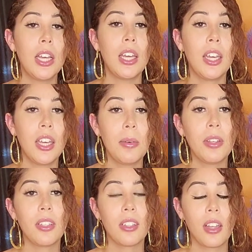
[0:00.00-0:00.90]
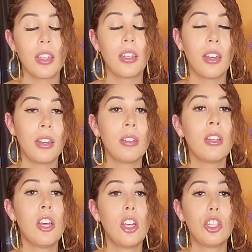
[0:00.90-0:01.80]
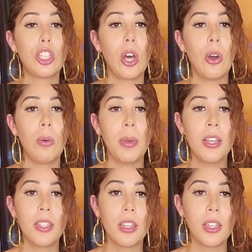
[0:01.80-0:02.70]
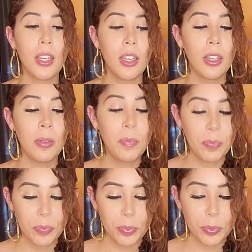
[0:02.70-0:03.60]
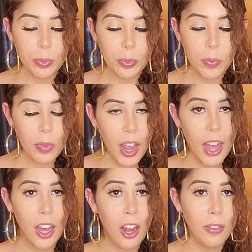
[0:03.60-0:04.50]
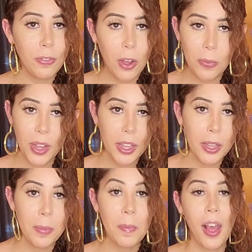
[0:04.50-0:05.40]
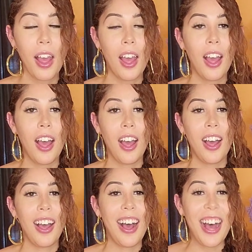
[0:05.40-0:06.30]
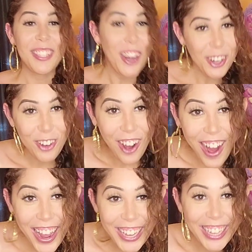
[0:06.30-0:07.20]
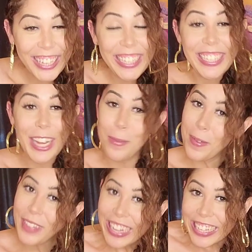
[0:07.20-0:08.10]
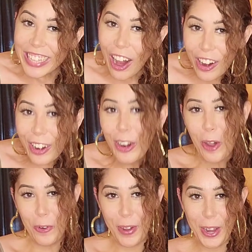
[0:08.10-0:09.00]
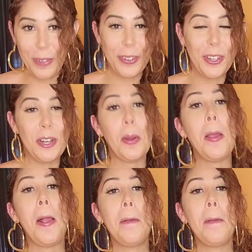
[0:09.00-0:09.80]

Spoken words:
And he basically was like, yeah. So basically, I got off the phone with him. I started crying because I got my feelings hurt or whatever.